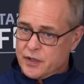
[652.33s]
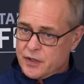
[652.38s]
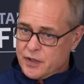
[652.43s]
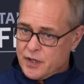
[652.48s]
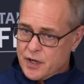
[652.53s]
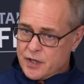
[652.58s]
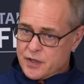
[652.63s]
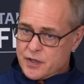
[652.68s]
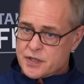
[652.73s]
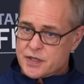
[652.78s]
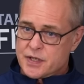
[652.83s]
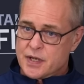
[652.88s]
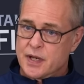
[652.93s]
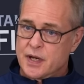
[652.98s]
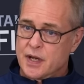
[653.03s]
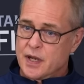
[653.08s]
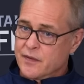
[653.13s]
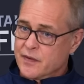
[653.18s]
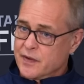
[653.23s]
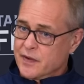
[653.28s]
The doctors
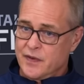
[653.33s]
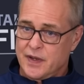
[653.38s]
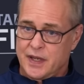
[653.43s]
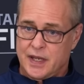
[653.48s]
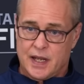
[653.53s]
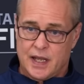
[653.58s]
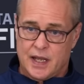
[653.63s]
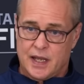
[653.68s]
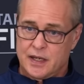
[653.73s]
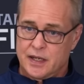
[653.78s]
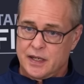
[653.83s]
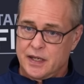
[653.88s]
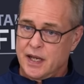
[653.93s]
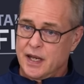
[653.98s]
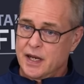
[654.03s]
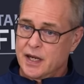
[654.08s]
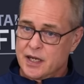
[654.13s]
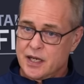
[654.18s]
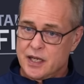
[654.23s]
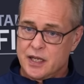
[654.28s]
sign off if he can handle
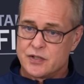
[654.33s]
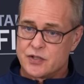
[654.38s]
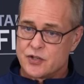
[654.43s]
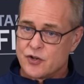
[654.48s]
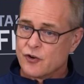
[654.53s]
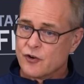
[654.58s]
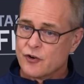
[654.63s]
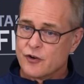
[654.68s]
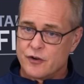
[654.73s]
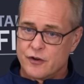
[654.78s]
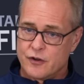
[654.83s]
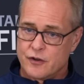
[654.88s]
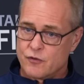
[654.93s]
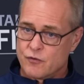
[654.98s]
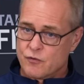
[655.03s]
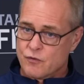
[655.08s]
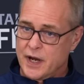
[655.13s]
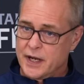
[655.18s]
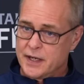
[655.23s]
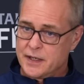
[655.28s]
it. He's earned the
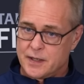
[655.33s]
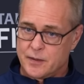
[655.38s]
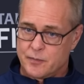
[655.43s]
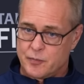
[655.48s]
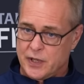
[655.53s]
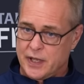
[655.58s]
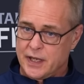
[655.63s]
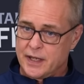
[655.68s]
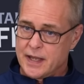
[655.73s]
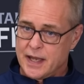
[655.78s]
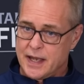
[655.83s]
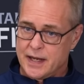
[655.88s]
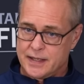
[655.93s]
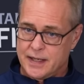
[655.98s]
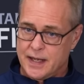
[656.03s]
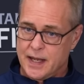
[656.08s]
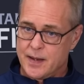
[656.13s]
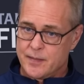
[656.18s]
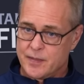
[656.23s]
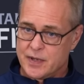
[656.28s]
right to play that
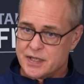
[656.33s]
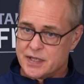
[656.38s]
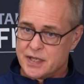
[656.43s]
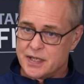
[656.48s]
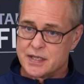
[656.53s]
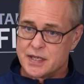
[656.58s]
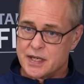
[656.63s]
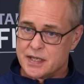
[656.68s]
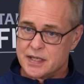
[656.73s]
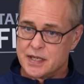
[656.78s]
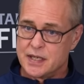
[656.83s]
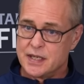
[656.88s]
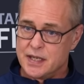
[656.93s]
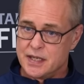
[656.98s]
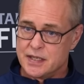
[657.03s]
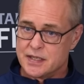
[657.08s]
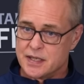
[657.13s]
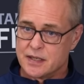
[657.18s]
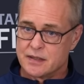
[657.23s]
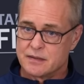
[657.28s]
game because he says he
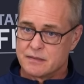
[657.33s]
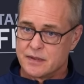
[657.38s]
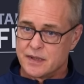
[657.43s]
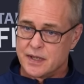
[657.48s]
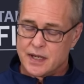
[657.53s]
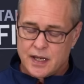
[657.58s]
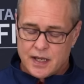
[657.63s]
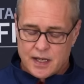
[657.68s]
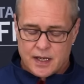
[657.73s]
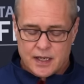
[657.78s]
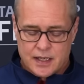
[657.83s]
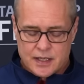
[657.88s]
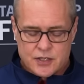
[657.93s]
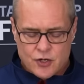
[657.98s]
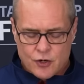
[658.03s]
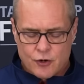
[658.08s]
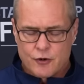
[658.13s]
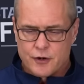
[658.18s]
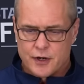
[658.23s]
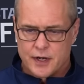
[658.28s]
needs it, and, and
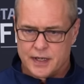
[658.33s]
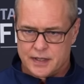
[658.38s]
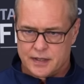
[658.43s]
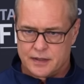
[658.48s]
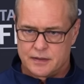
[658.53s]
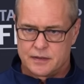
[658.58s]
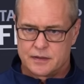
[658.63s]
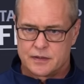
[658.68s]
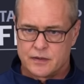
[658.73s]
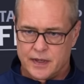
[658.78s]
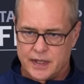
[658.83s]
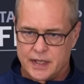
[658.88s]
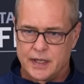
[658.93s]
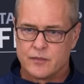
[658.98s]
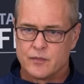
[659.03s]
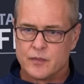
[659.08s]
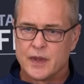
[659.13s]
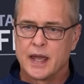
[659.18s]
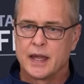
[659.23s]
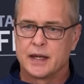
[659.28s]
he's earned it. So I
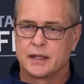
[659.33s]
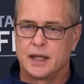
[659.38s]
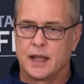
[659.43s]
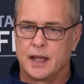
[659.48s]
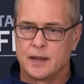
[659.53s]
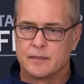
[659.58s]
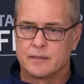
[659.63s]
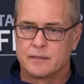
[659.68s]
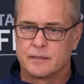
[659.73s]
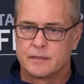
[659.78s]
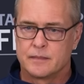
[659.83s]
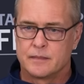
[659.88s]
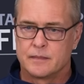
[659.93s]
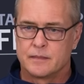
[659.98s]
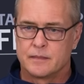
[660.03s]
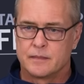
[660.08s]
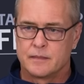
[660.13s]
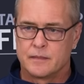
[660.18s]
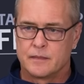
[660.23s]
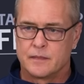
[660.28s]
give him that game.
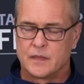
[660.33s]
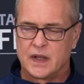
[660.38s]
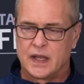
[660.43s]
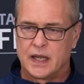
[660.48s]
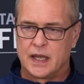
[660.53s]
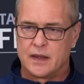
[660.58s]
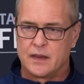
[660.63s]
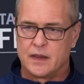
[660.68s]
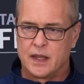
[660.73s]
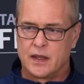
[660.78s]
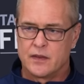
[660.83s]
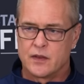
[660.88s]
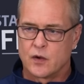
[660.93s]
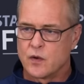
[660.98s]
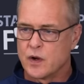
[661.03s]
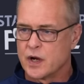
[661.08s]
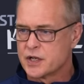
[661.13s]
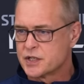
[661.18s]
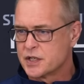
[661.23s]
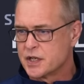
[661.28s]
And then the
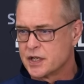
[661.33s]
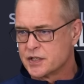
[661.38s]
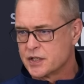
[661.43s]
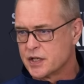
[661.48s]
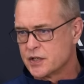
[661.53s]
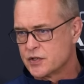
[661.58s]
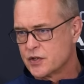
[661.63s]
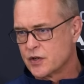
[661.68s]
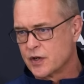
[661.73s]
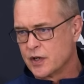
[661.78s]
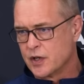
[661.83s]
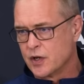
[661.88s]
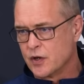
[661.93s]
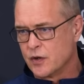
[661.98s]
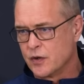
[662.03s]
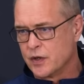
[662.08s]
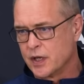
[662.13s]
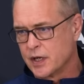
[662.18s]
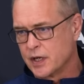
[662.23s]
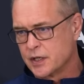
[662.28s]
question is, is there, you
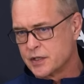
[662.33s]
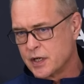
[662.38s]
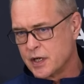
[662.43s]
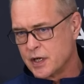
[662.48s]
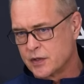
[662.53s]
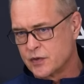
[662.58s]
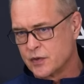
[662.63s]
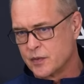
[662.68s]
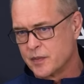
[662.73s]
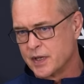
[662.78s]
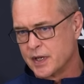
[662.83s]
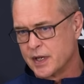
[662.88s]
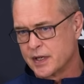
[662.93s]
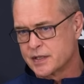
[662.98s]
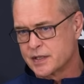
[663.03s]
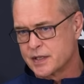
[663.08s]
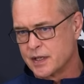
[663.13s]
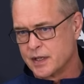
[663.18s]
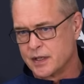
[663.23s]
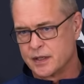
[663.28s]
know, you got to talk to him the
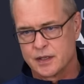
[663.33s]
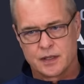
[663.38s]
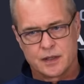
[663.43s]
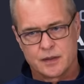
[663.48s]
next day.